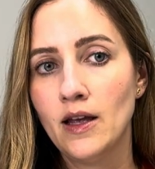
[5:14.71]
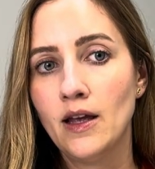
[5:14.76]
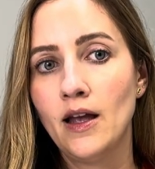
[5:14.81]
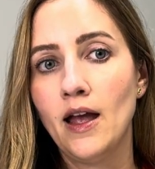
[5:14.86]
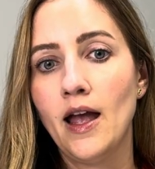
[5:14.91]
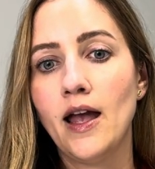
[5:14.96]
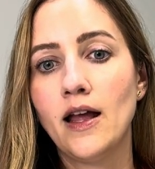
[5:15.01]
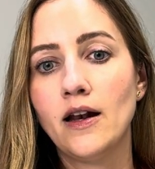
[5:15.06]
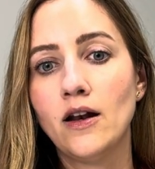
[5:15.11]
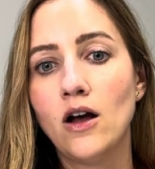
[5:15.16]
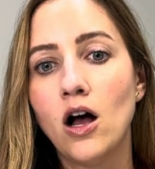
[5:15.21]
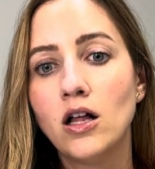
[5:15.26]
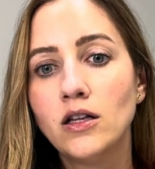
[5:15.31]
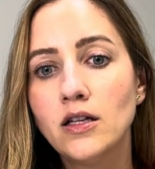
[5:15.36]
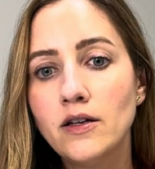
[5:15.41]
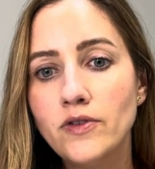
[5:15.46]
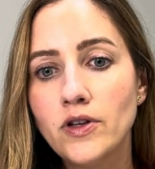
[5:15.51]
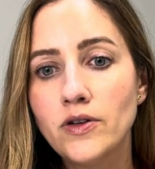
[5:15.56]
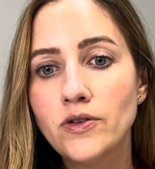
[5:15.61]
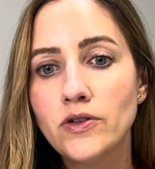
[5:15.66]
And all
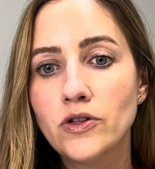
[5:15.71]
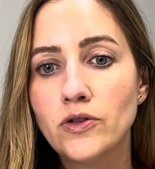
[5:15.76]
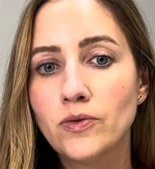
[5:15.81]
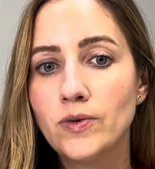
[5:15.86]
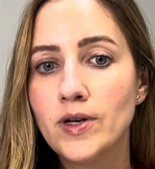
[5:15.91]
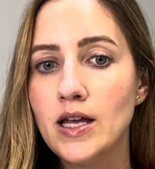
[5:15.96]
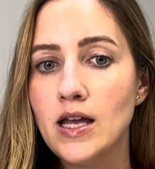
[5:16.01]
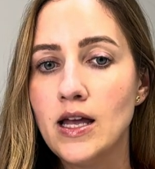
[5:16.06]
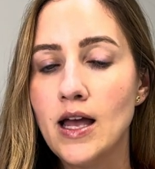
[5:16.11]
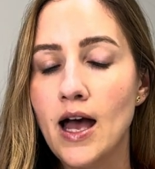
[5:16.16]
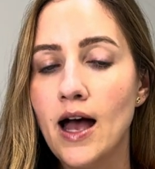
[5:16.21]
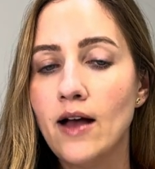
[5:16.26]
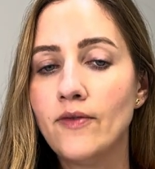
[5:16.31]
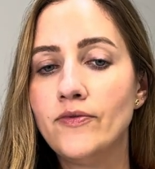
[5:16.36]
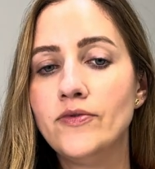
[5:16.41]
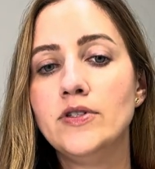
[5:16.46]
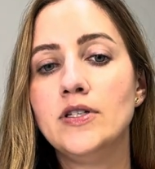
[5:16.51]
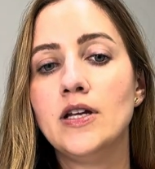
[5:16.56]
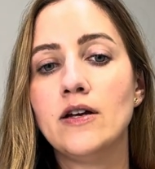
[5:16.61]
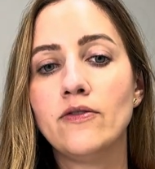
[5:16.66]
of those 3 have
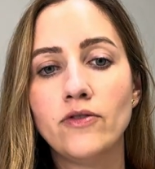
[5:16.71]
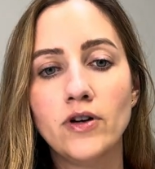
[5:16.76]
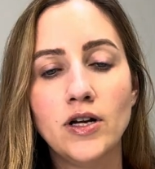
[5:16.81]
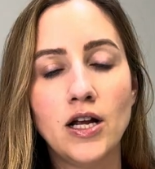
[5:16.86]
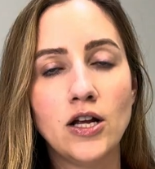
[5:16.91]
different